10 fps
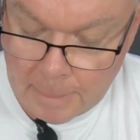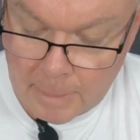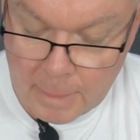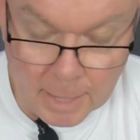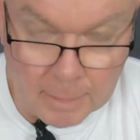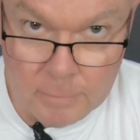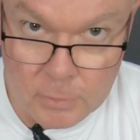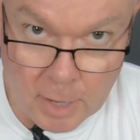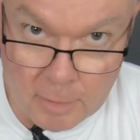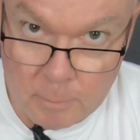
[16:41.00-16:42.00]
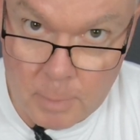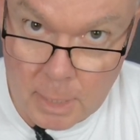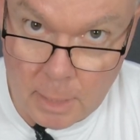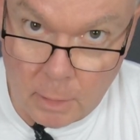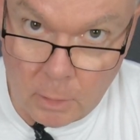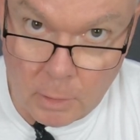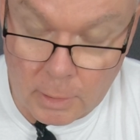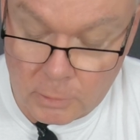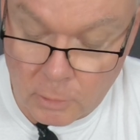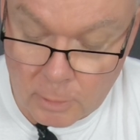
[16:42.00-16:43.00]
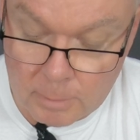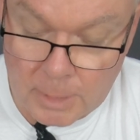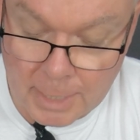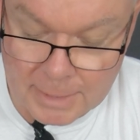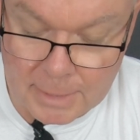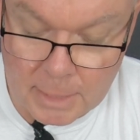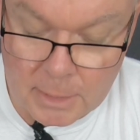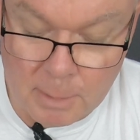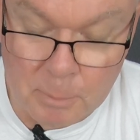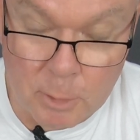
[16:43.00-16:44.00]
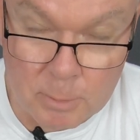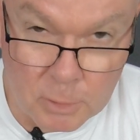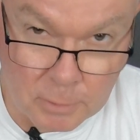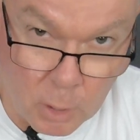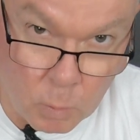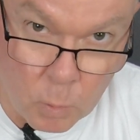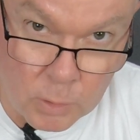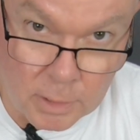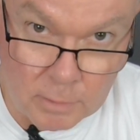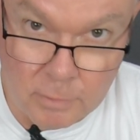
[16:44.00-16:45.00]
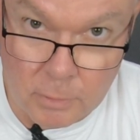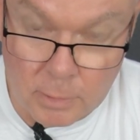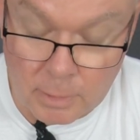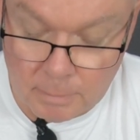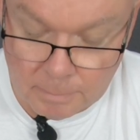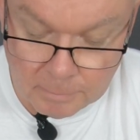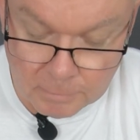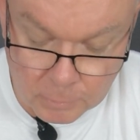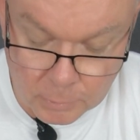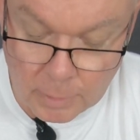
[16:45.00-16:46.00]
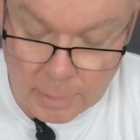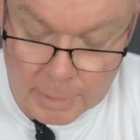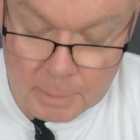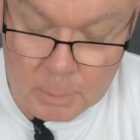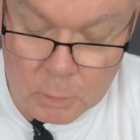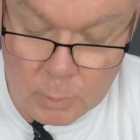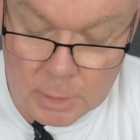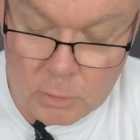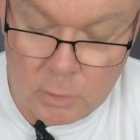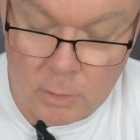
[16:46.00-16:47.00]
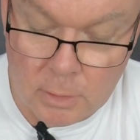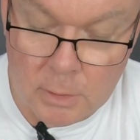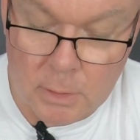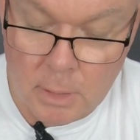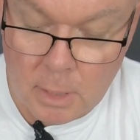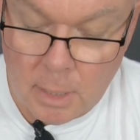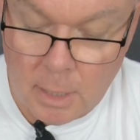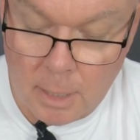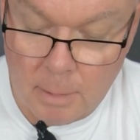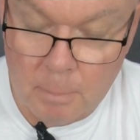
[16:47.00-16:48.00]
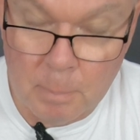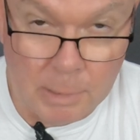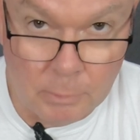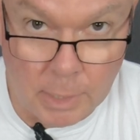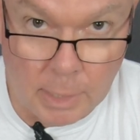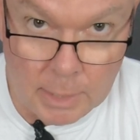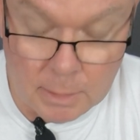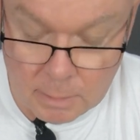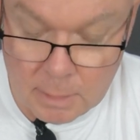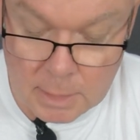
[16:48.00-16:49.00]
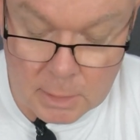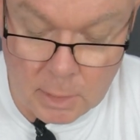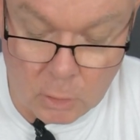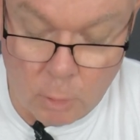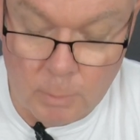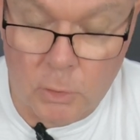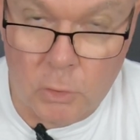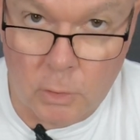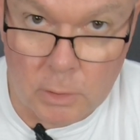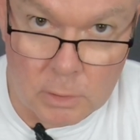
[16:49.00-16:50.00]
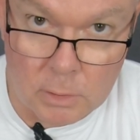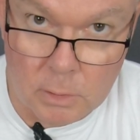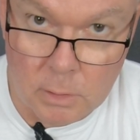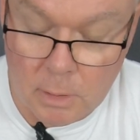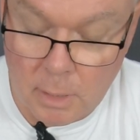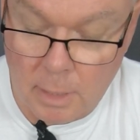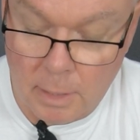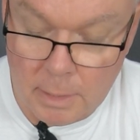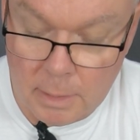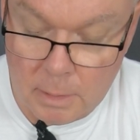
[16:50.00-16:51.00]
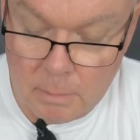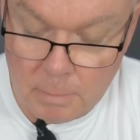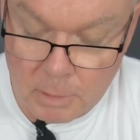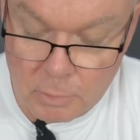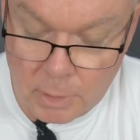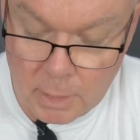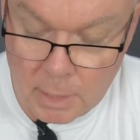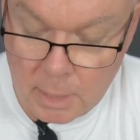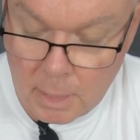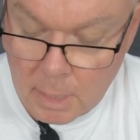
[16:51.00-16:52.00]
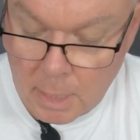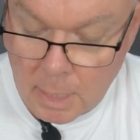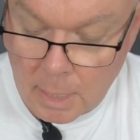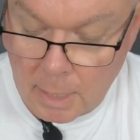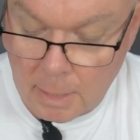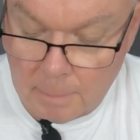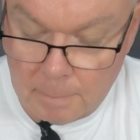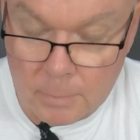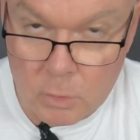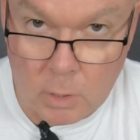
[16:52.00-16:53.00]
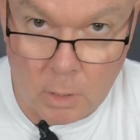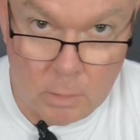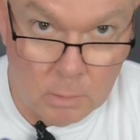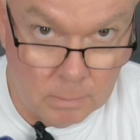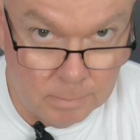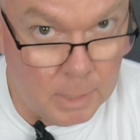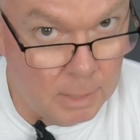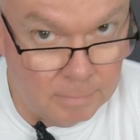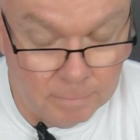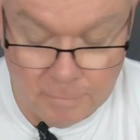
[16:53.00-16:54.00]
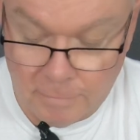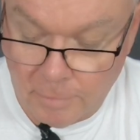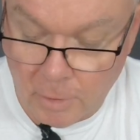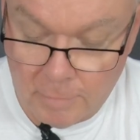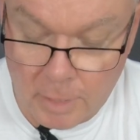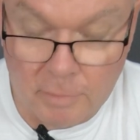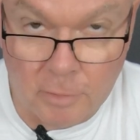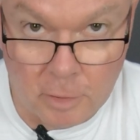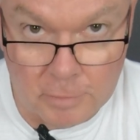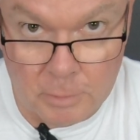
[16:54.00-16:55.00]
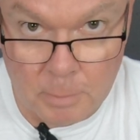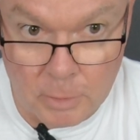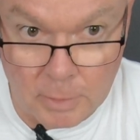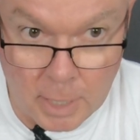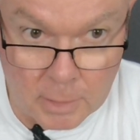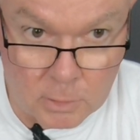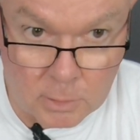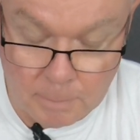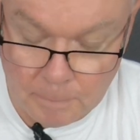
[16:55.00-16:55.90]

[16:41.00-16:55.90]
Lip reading: They've saved me a lot of times. As I said, sometimes I'll go wanting for an in-between size, but rarely. These are the common sizes in metric gear. So yeah, 5 out of 5 on both counts.